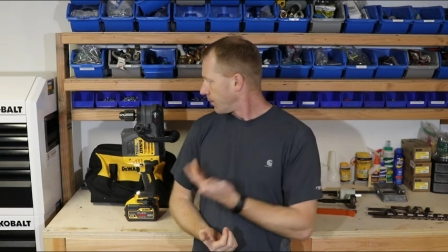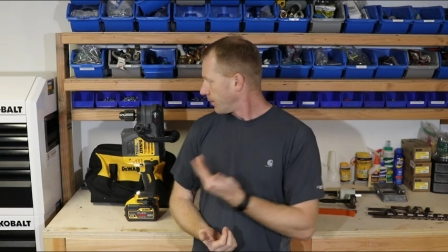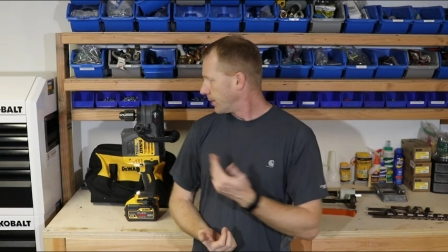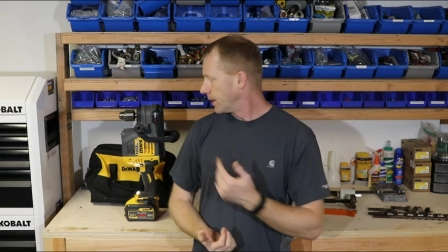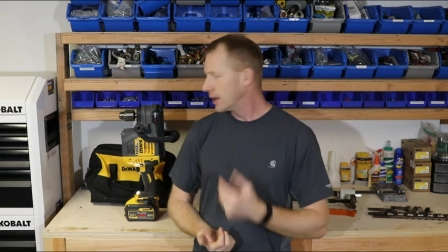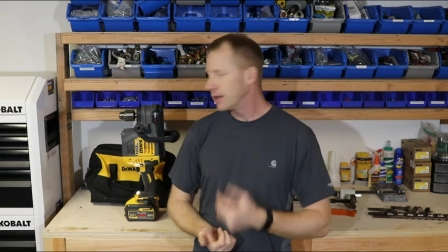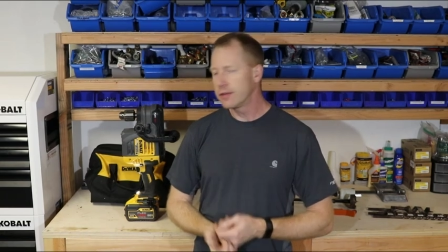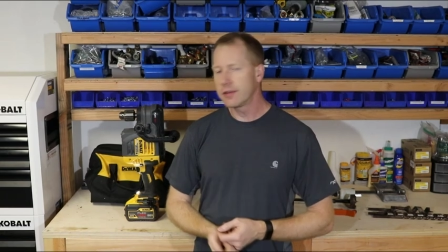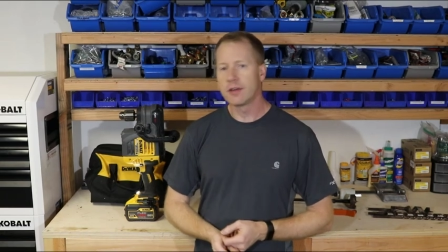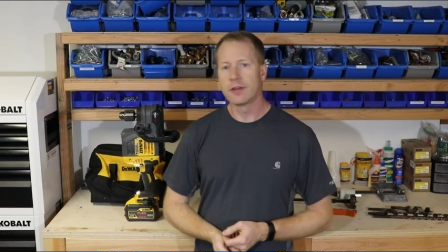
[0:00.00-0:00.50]

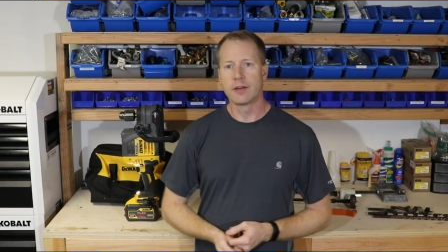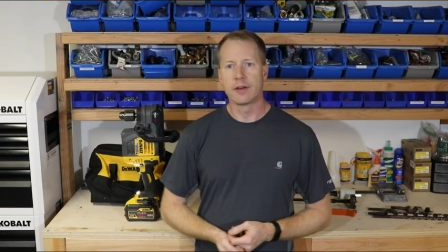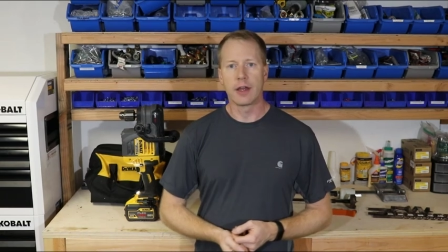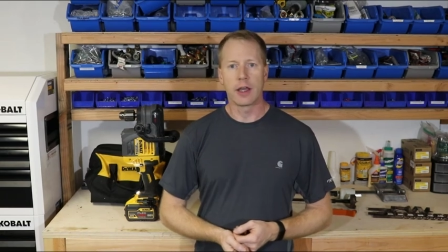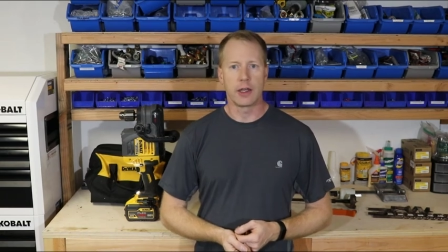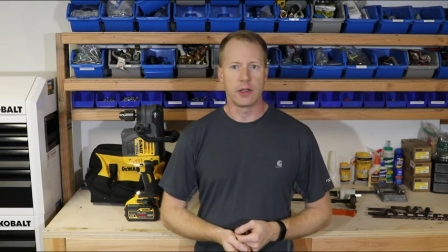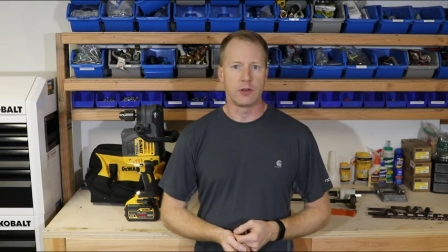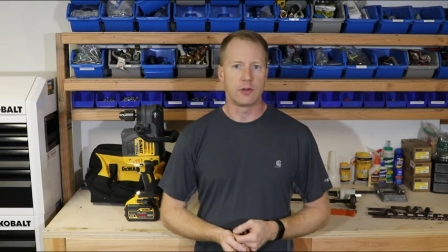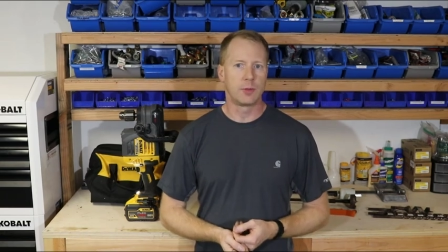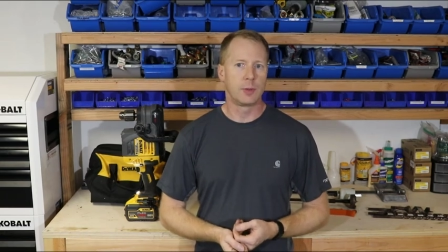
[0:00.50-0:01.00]
this is
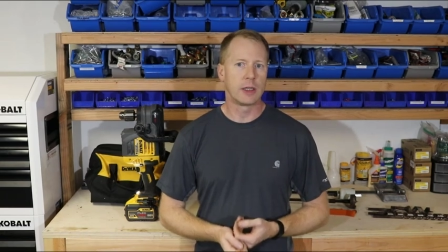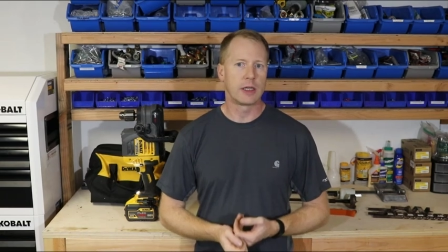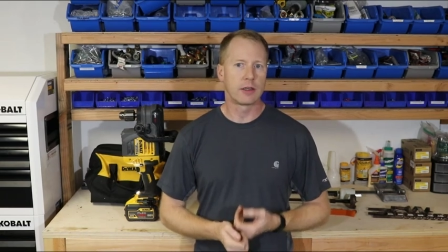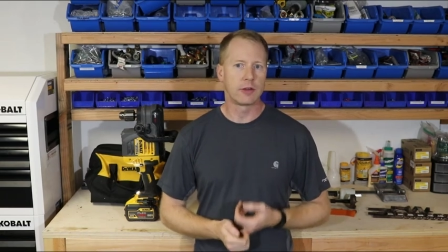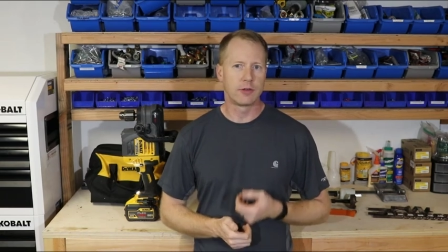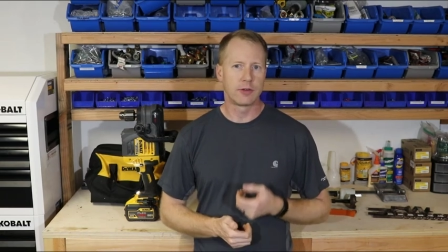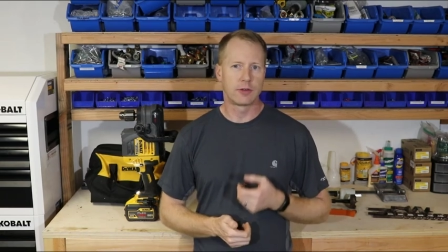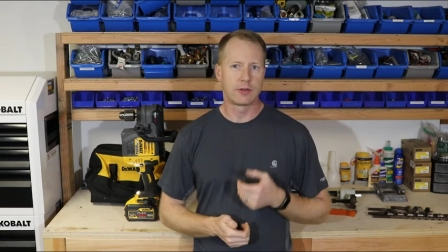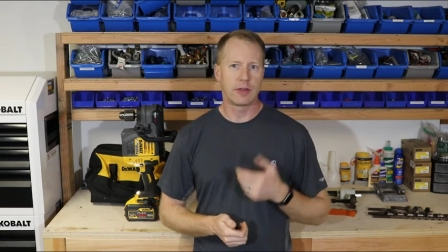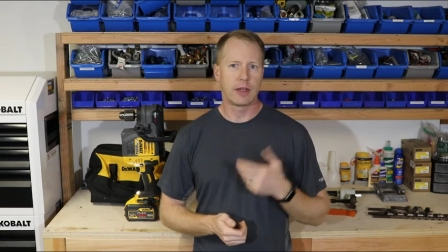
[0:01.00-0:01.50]
nice
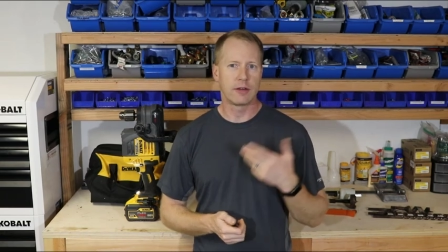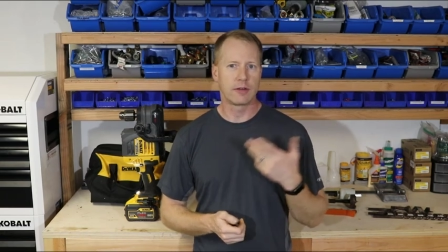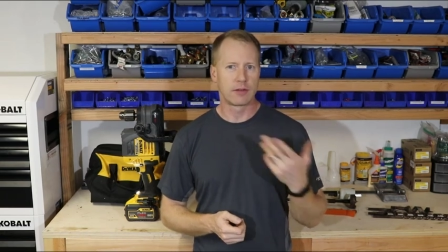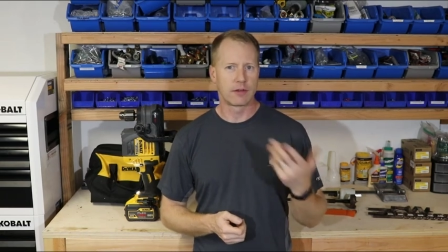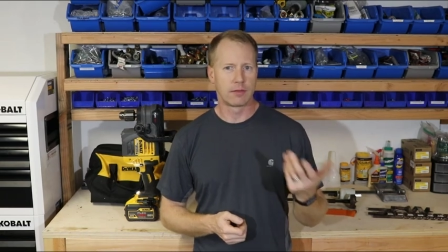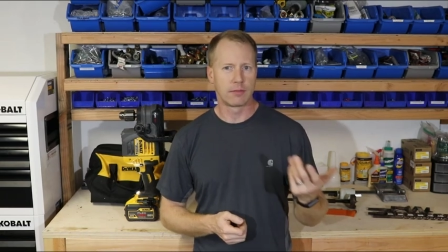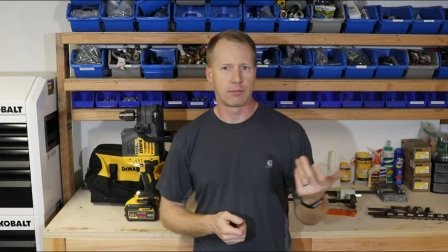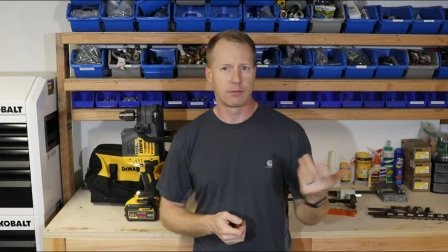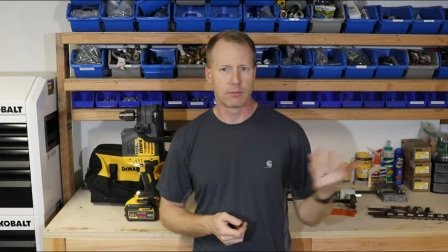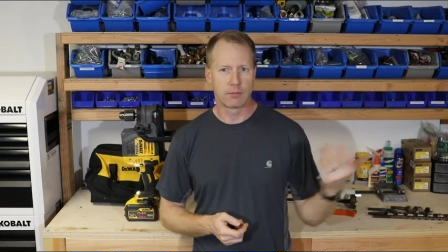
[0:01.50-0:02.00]
because
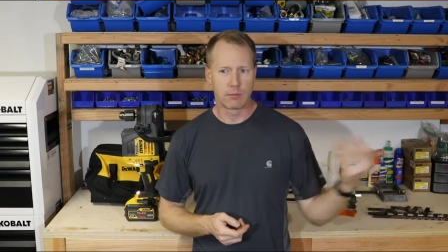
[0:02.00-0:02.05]
as